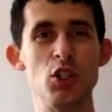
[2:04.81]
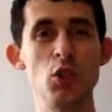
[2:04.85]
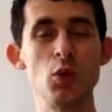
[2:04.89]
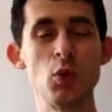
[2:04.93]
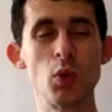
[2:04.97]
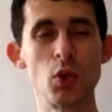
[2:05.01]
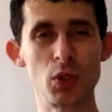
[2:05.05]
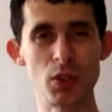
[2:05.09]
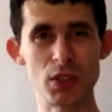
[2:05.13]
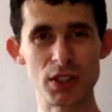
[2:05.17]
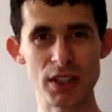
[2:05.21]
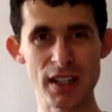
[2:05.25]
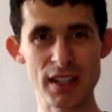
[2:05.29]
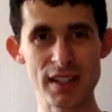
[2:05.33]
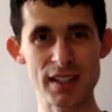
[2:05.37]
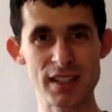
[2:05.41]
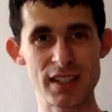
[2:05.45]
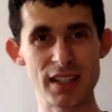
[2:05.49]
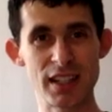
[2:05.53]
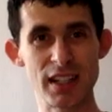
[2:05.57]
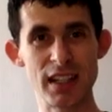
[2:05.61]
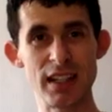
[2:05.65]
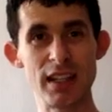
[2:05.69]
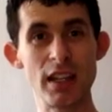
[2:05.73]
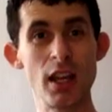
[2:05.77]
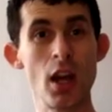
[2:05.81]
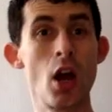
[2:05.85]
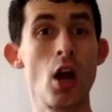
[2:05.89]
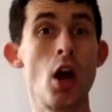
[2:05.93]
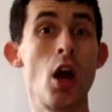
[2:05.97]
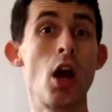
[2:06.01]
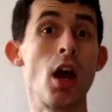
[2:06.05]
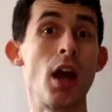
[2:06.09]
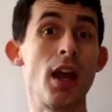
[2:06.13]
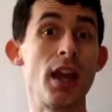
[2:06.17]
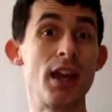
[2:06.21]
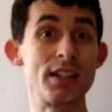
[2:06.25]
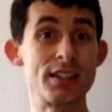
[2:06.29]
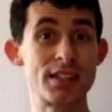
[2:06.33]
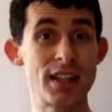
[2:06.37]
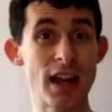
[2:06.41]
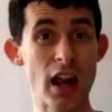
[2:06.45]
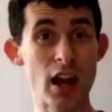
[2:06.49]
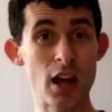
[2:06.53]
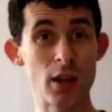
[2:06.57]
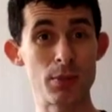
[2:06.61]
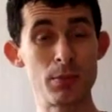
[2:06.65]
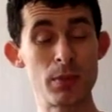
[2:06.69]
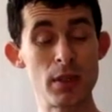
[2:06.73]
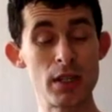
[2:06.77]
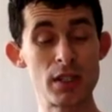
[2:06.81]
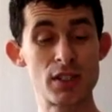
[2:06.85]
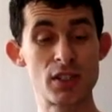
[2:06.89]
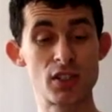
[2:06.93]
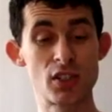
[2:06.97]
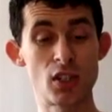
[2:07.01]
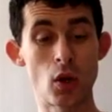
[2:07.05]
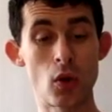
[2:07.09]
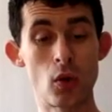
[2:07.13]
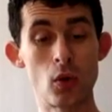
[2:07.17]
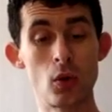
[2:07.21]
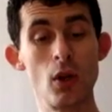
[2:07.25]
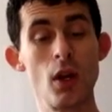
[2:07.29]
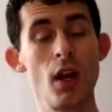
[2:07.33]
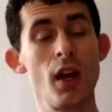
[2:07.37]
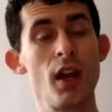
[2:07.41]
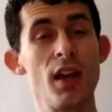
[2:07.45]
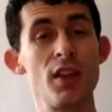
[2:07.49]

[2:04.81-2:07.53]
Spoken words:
dual density entire midsole,